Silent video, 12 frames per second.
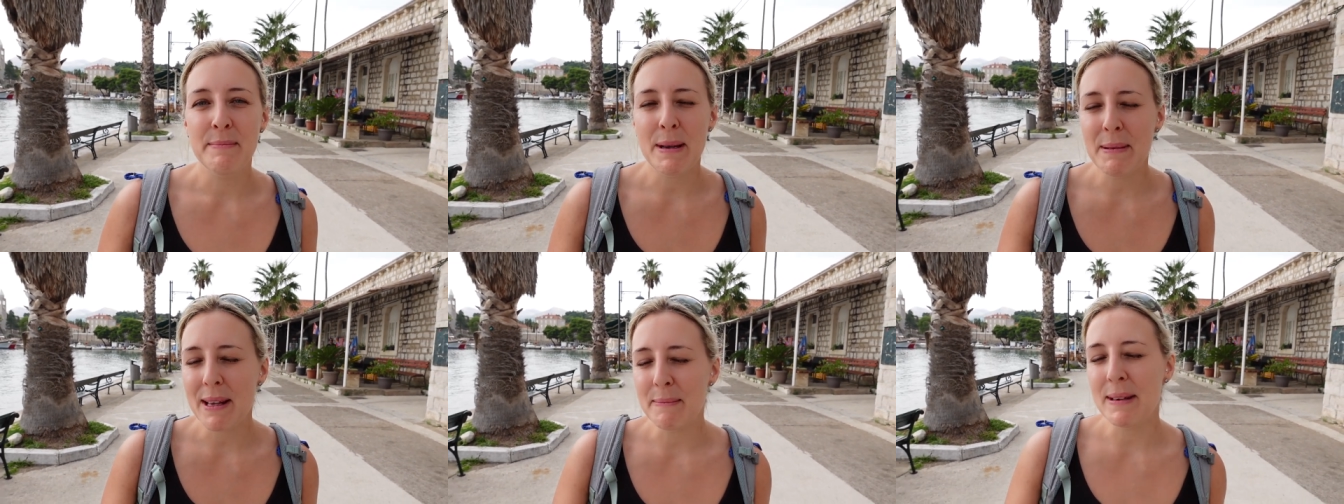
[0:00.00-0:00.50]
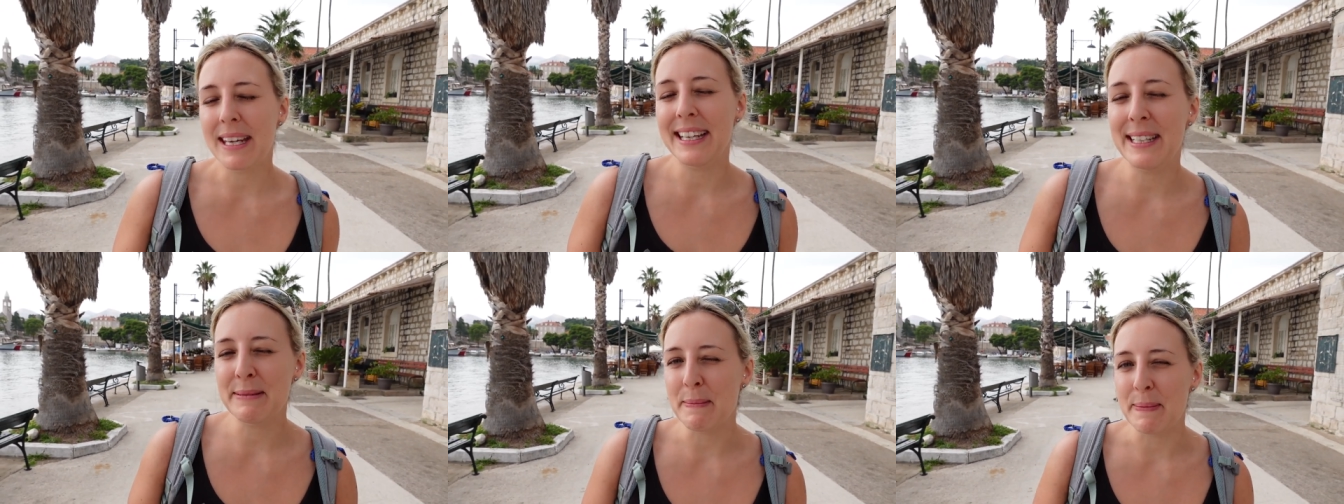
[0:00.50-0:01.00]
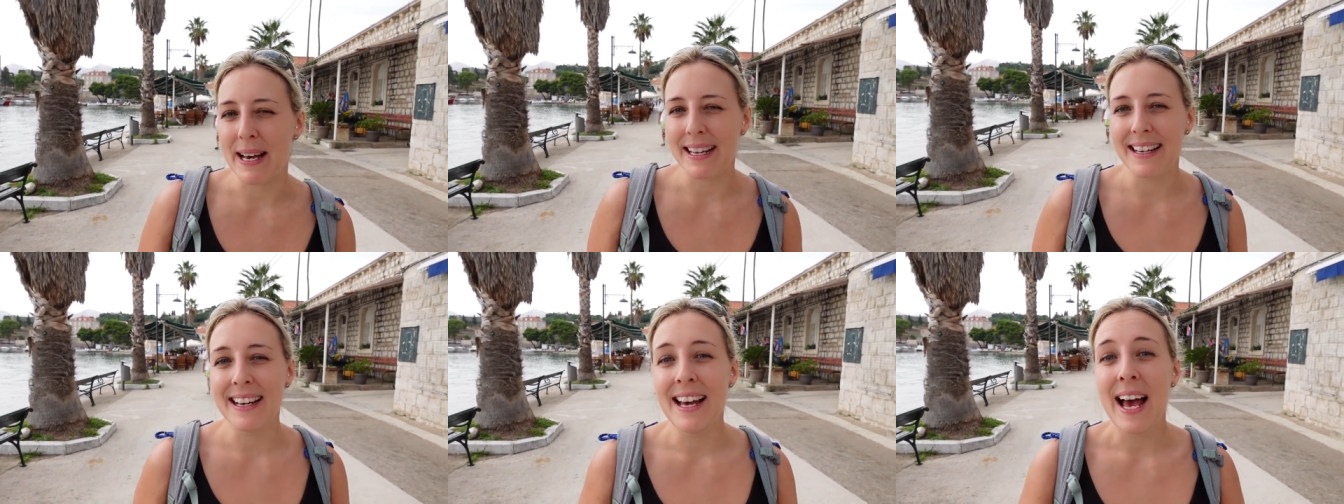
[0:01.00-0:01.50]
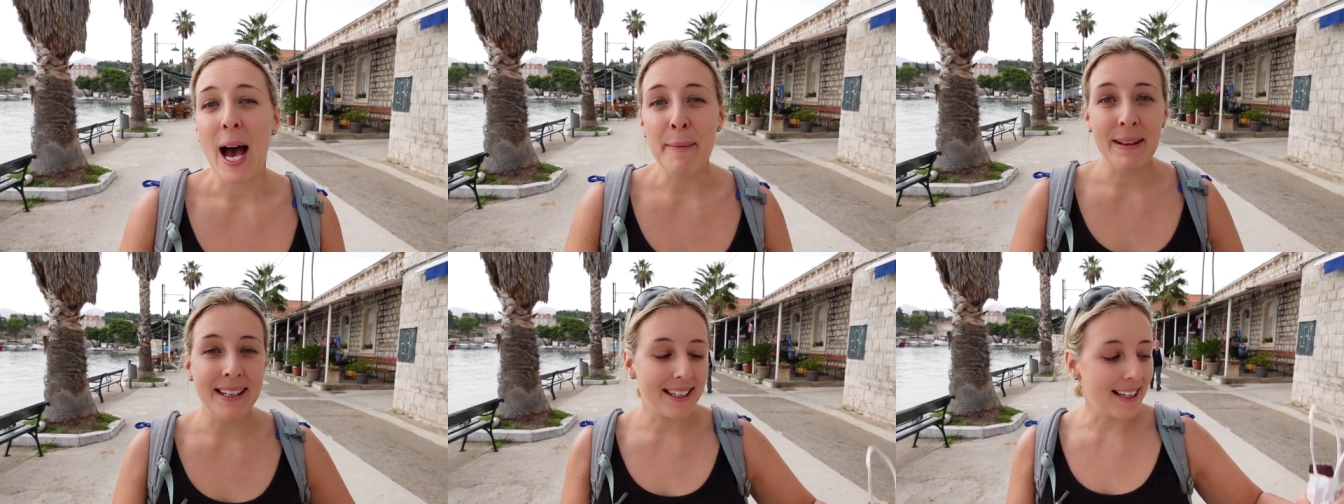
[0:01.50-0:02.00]
maybe that'd make it a little bit better. I
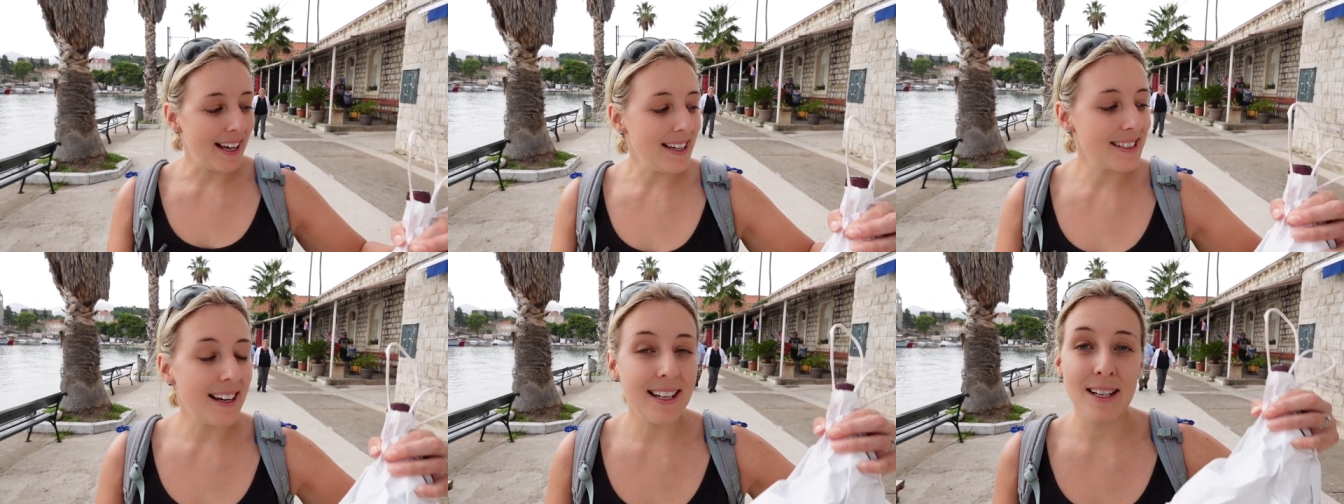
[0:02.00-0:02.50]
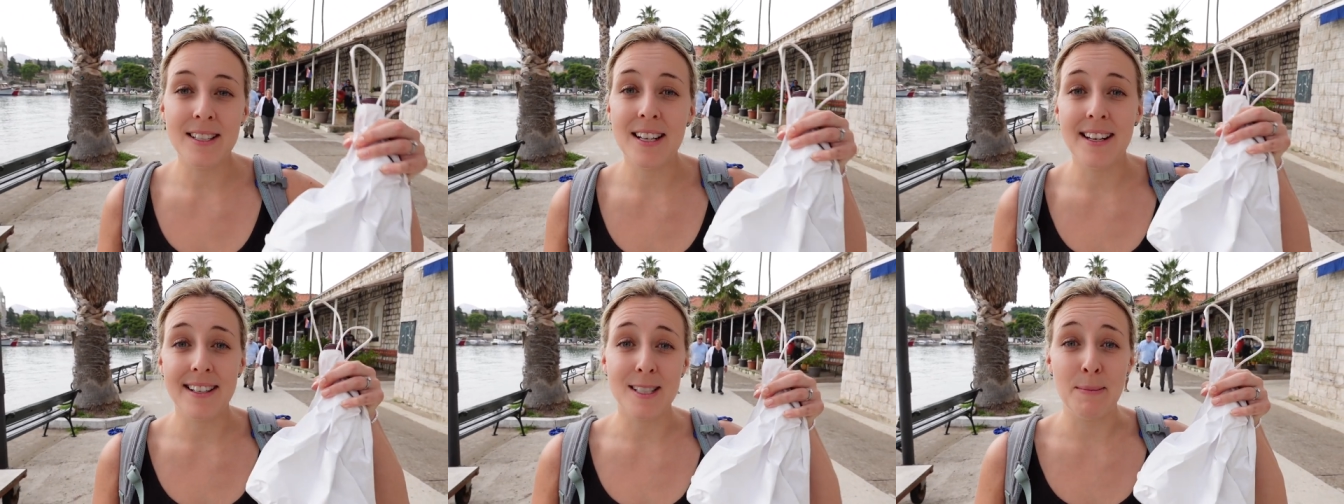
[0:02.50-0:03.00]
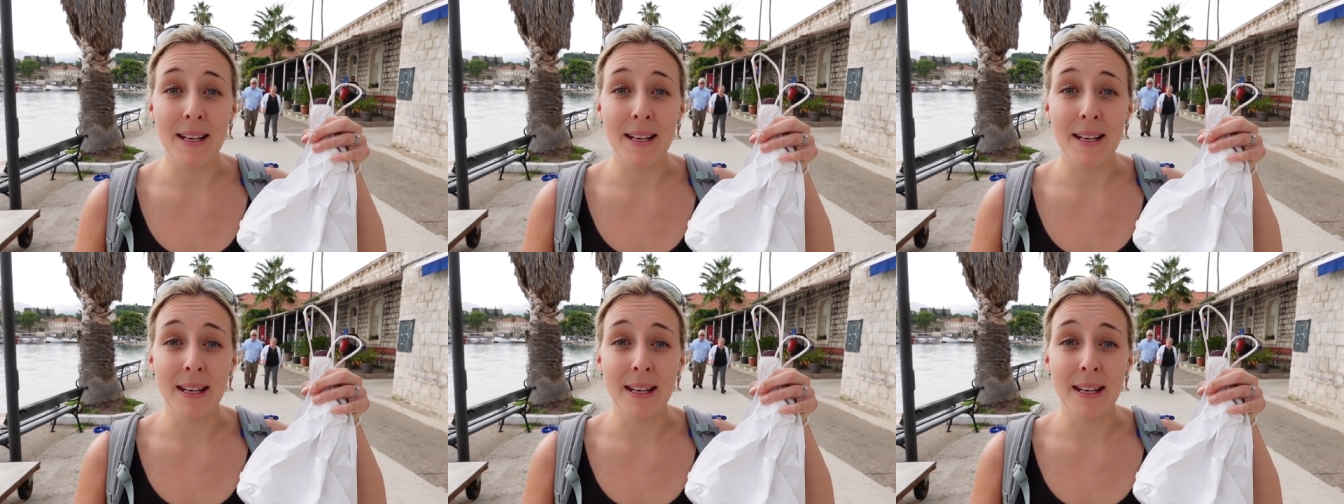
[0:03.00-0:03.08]
mean, the last island turned out to